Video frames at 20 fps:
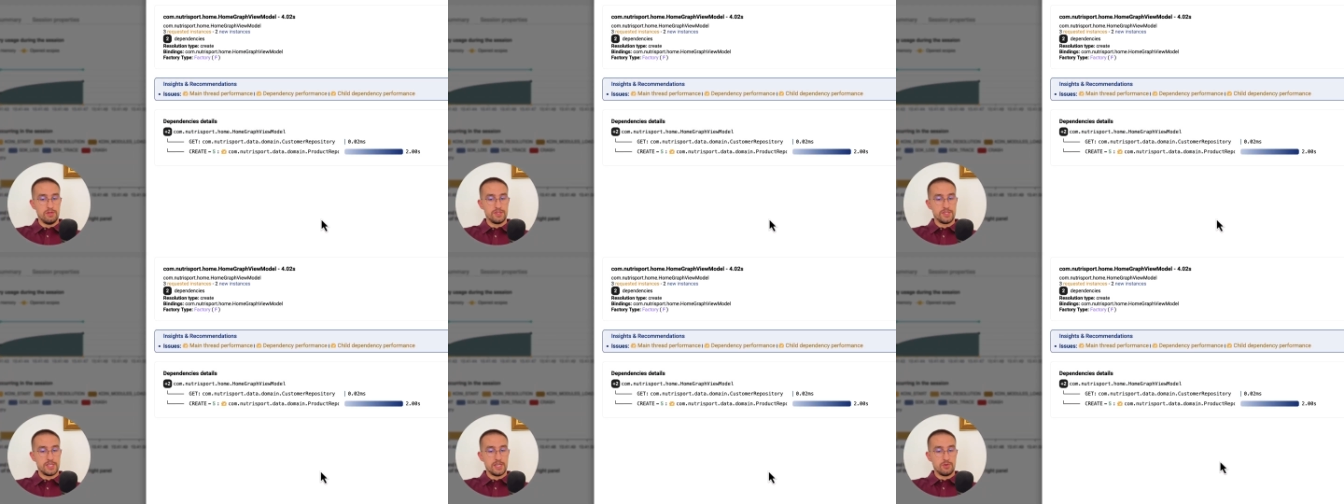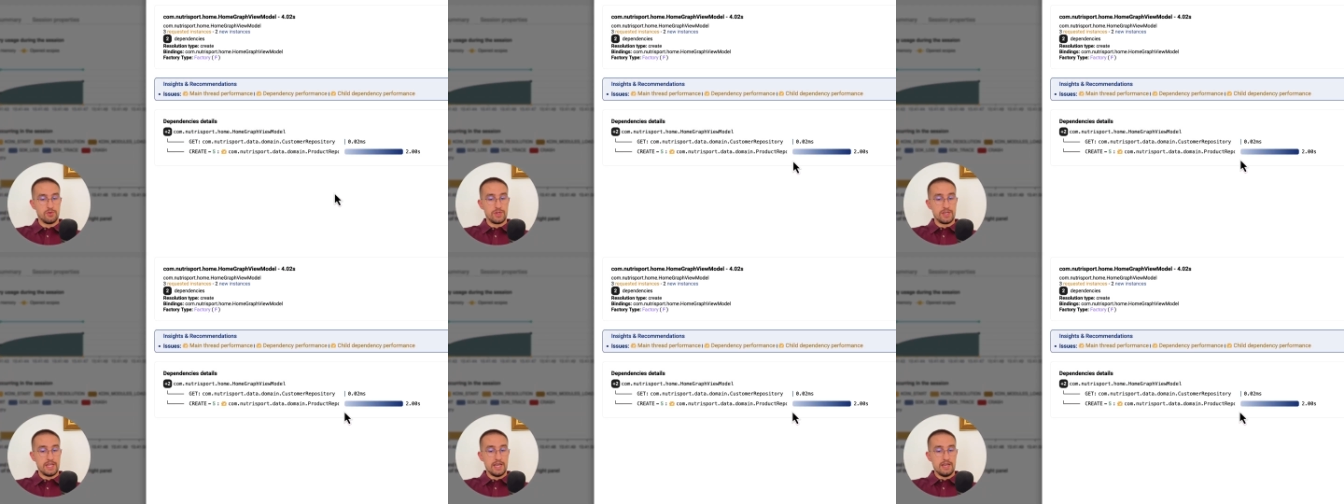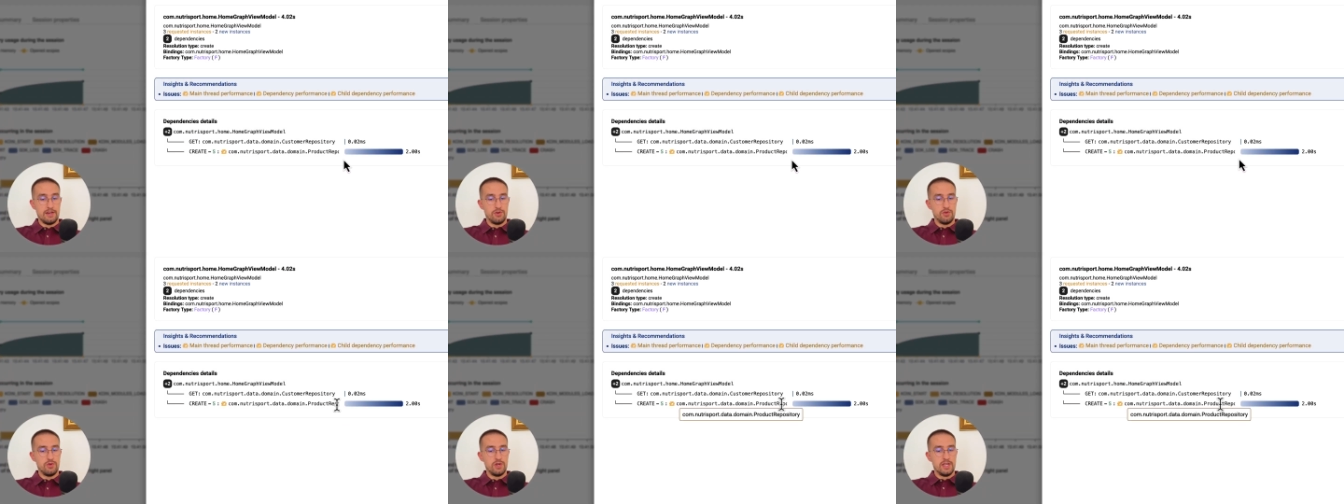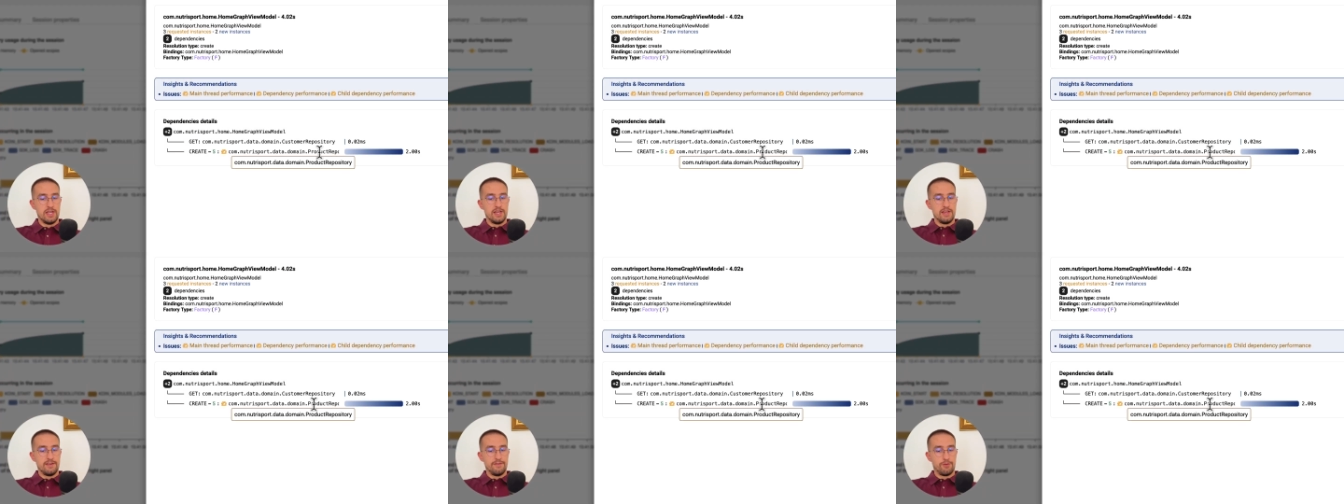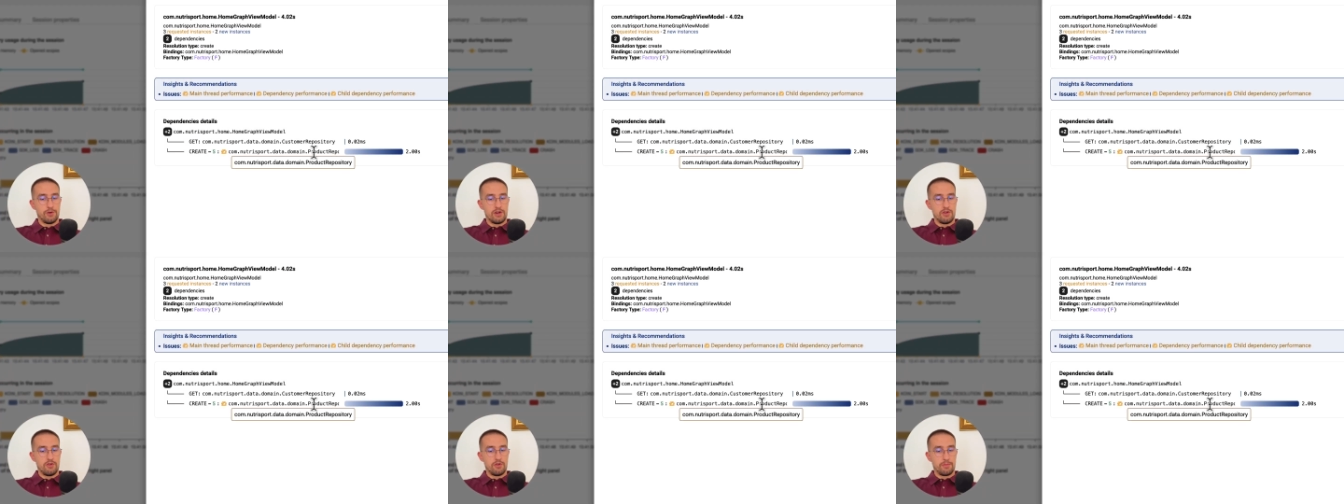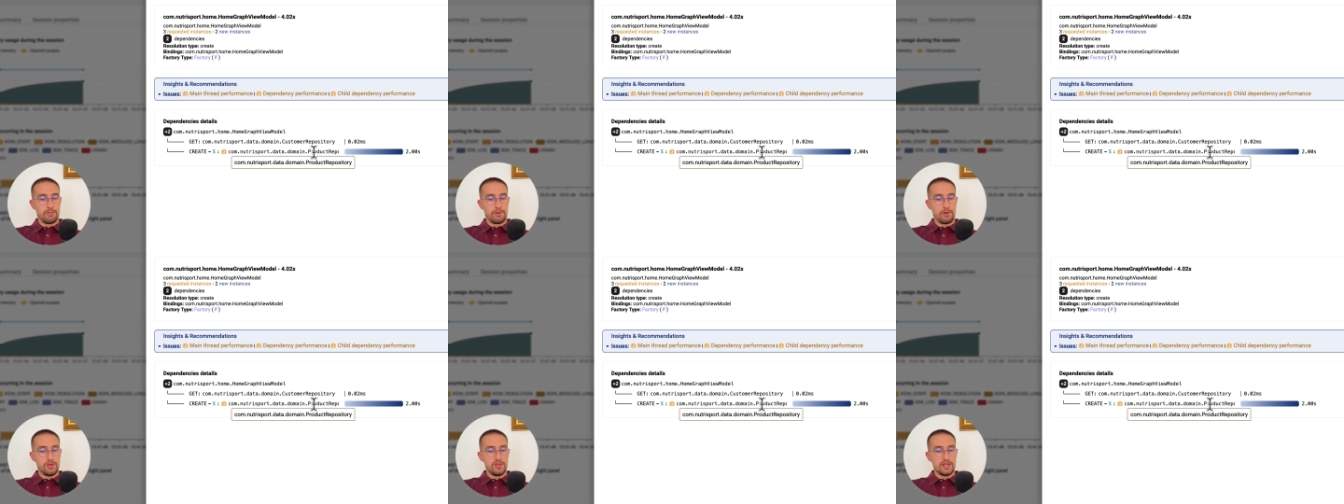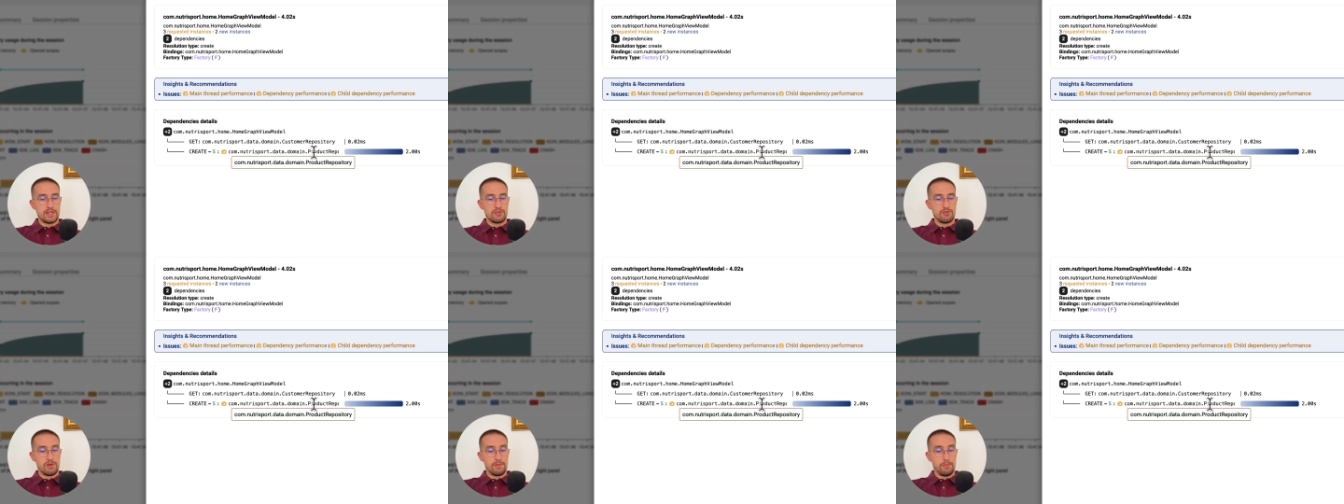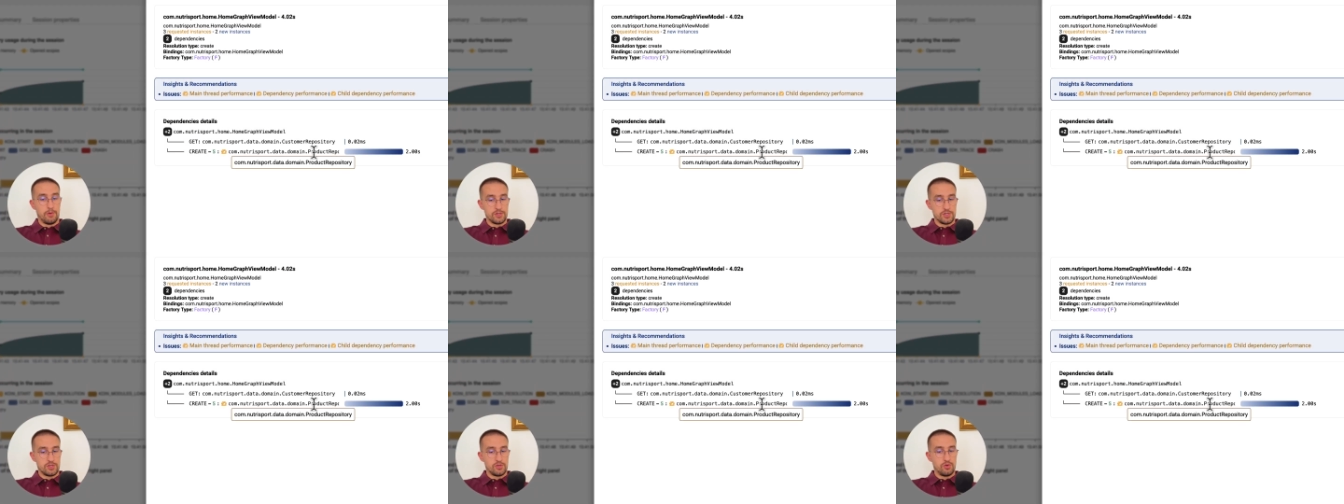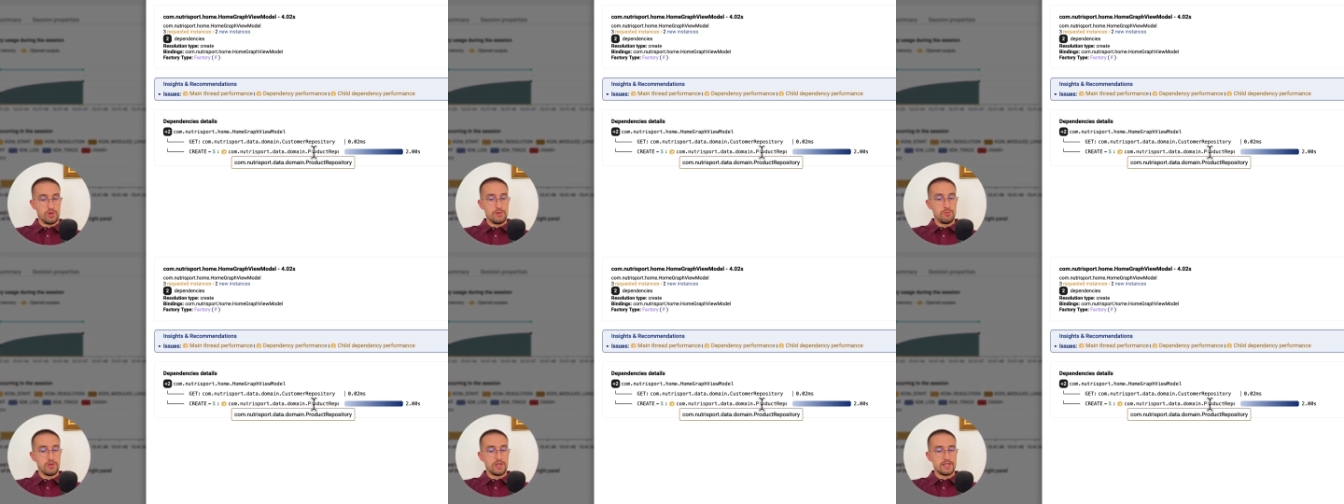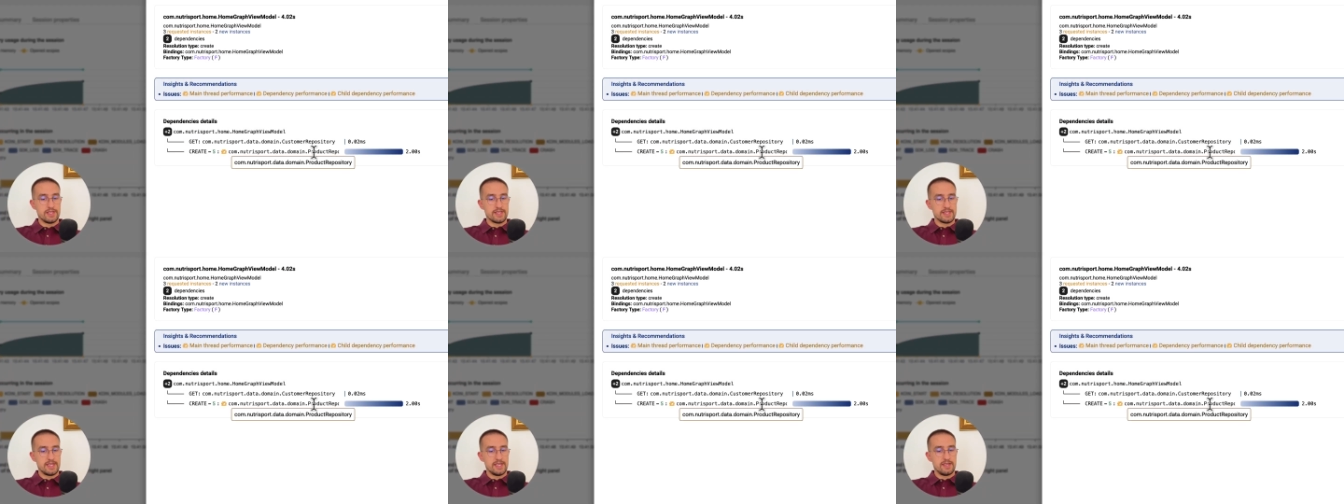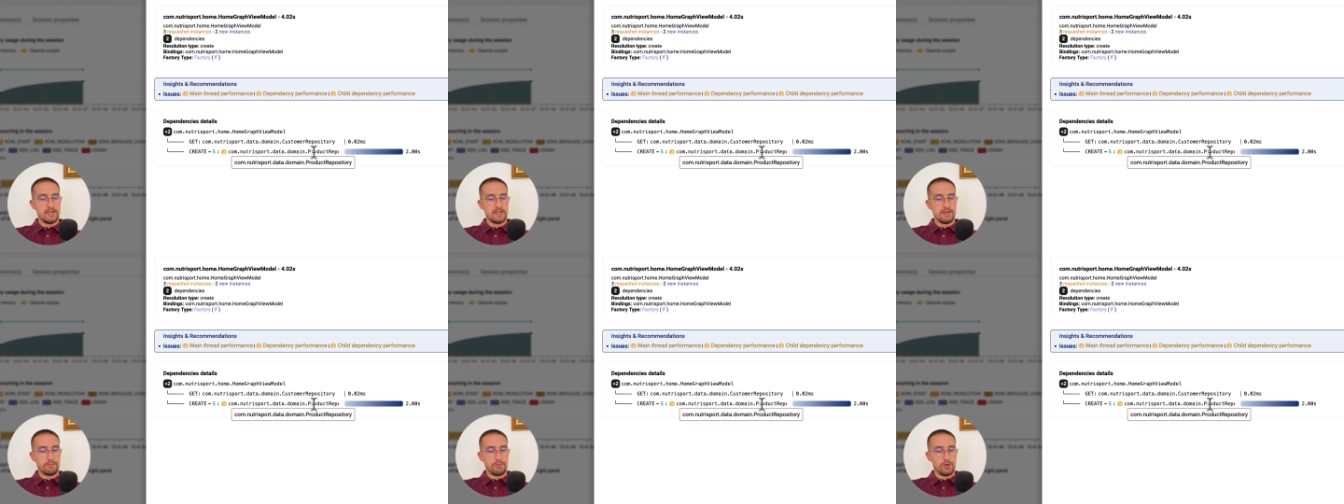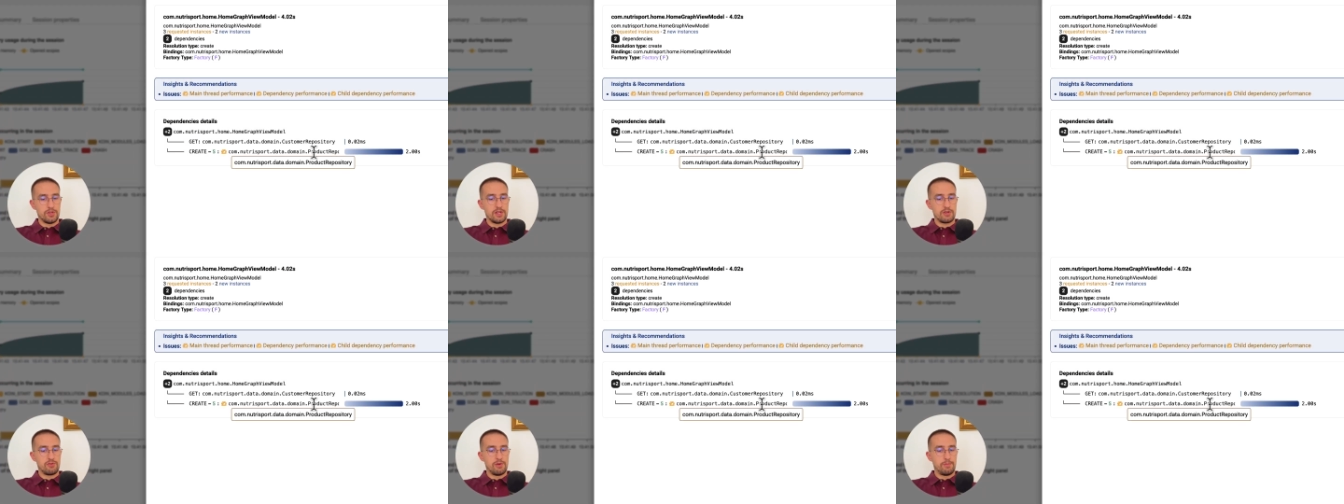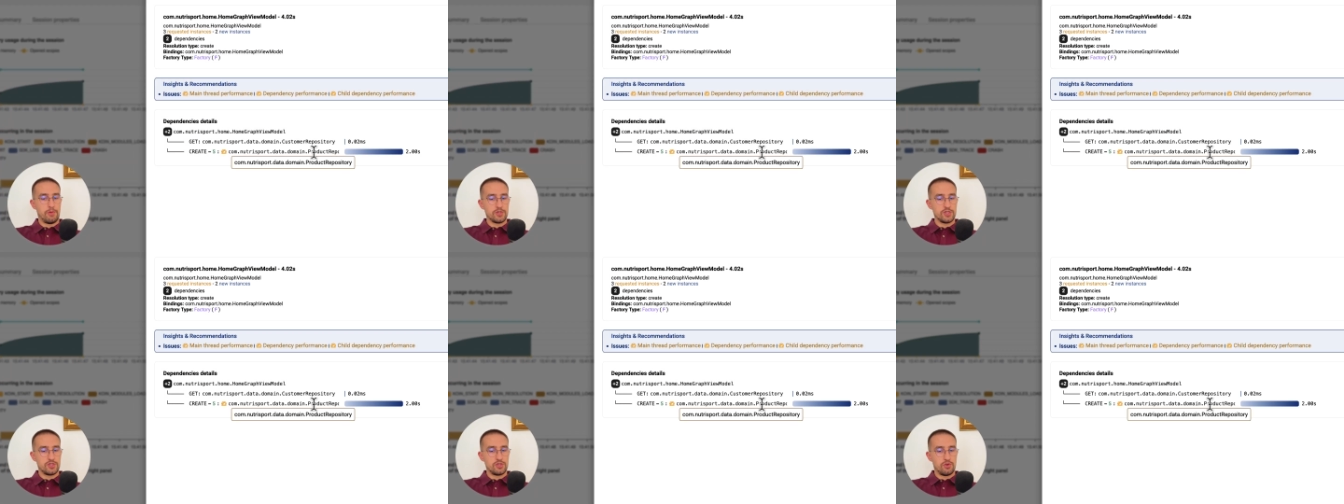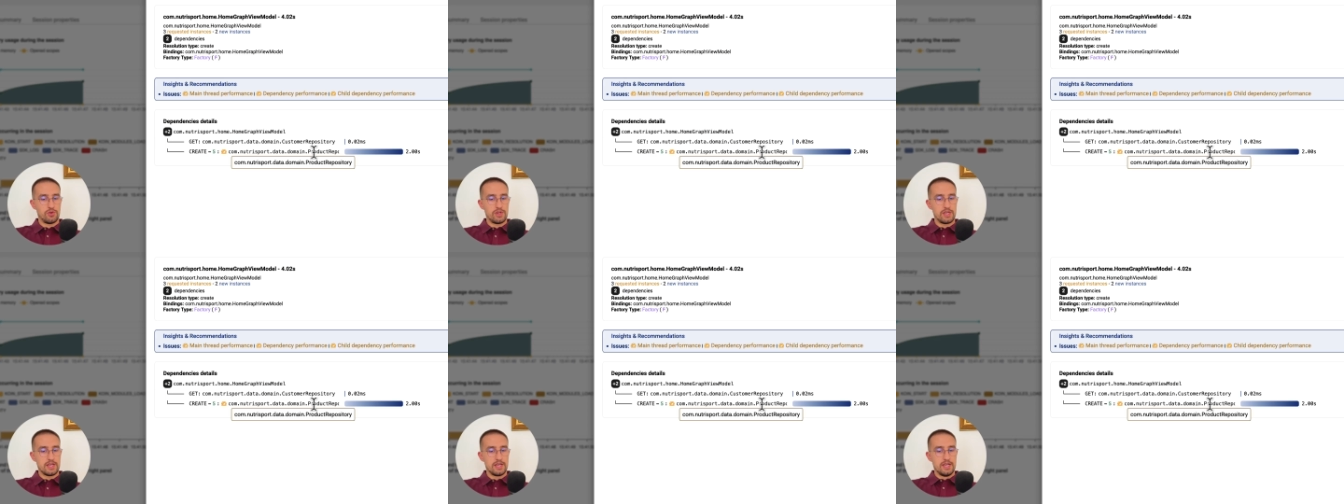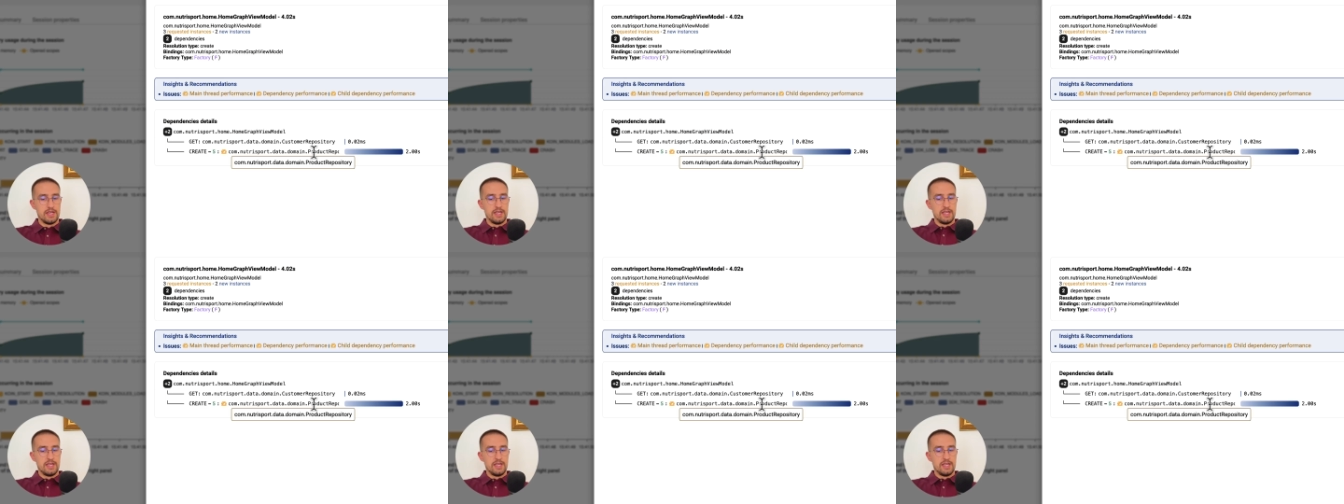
So now for our product repository, we can see that the product repository